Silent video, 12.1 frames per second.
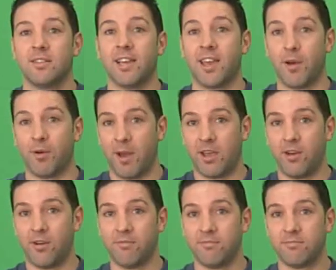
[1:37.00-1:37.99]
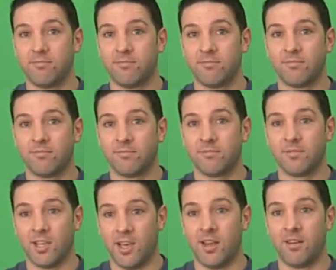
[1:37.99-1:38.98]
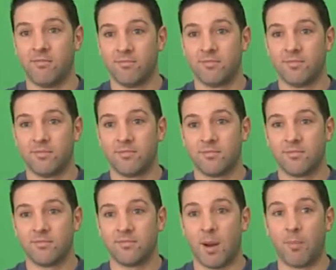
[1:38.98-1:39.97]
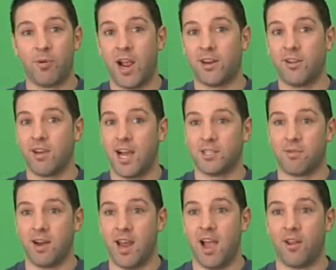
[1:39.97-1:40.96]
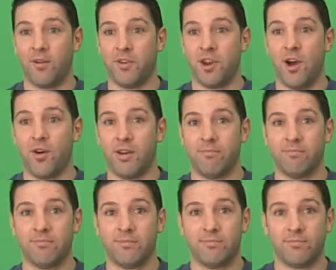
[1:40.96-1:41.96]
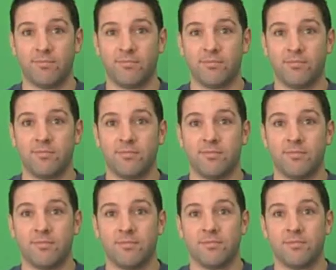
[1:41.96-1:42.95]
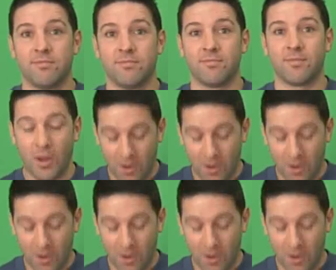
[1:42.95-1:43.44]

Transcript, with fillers: AK, what about you? Love a good prank. And love them. I'm pranking you guys right now. You don't even know it. I didn't tell your fly is open.